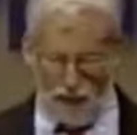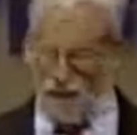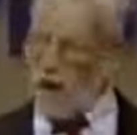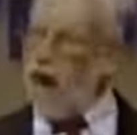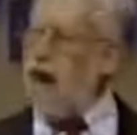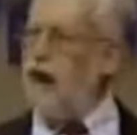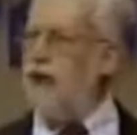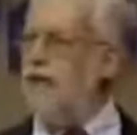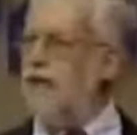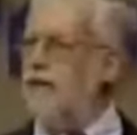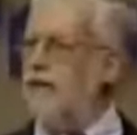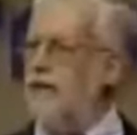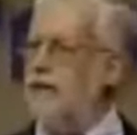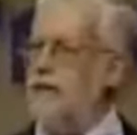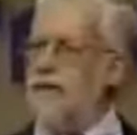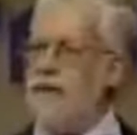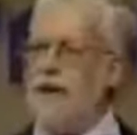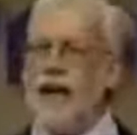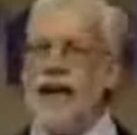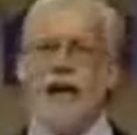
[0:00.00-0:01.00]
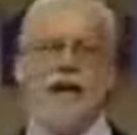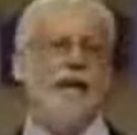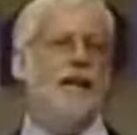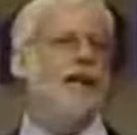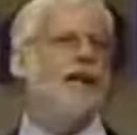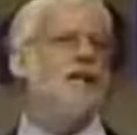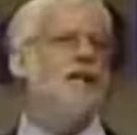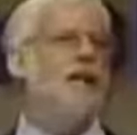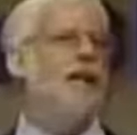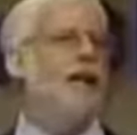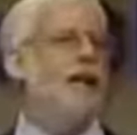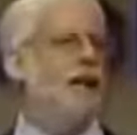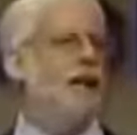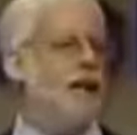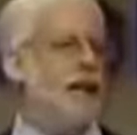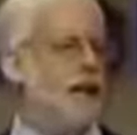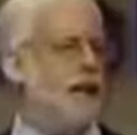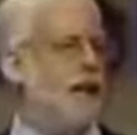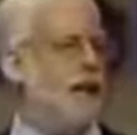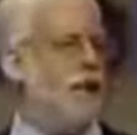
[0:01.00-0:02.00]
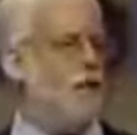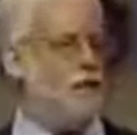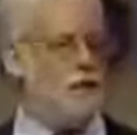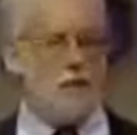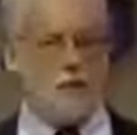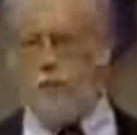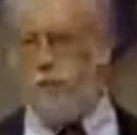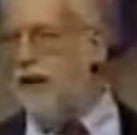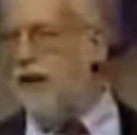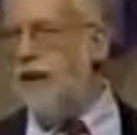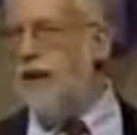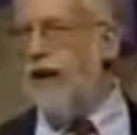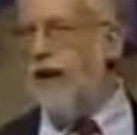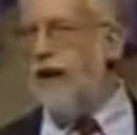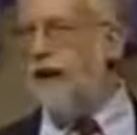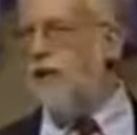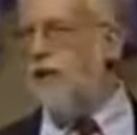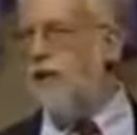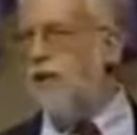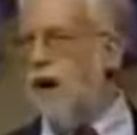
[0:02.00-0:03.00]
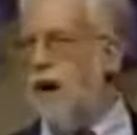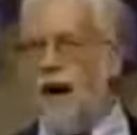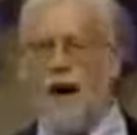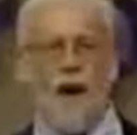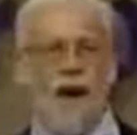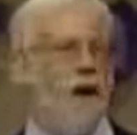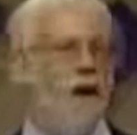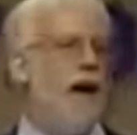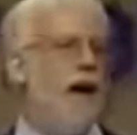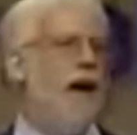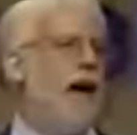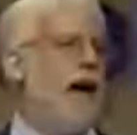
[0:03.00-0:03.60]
of all the different Masonic degrees he was entitled to wear,